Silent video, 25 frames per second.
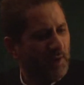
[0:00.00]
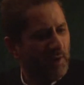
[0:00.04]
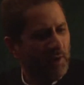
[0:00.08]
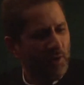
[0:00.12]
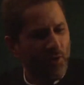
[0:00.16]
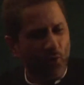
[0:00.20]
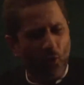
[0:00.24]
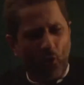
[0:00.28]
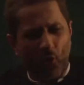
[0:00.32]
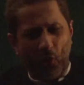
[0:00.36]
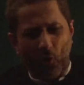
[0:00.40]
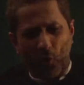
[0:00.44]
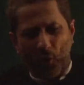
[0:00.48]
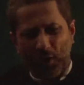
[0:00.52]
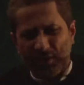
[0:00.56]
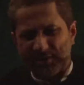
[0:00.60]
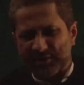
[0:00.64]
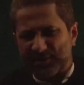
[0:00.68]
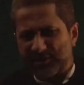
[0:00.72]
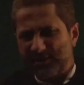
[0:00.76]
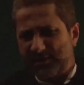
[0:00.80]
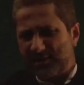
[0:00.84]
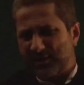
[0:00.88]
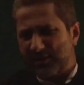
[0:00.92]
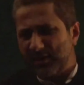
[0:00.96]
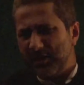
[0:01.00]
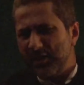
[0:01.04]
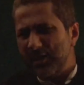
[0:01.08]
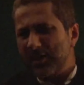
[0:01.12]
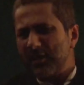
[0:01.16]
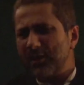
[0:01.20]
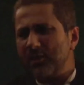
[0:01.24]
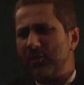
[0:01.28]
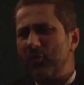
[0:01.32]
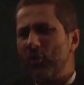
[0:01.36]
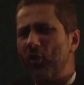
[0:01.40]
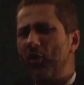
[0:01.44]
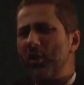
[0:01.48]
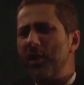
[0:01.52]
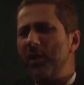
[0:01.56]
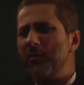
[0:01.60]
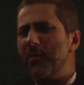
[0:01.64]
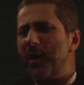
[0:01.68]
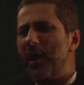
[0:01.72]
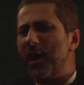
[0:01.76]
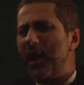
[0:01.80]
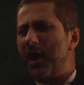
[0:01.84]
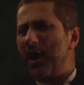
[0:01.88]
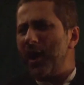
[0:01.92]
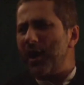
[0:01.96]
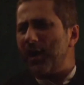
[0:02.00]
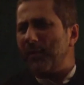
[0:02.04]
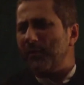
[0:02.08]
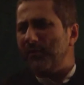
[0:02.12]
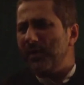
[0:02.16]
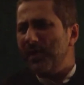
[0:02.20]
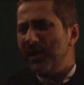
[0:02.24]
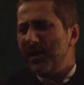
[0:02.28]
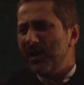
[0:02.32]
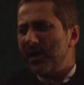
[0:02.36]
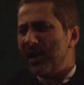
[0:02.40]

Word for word: no wasi, no imam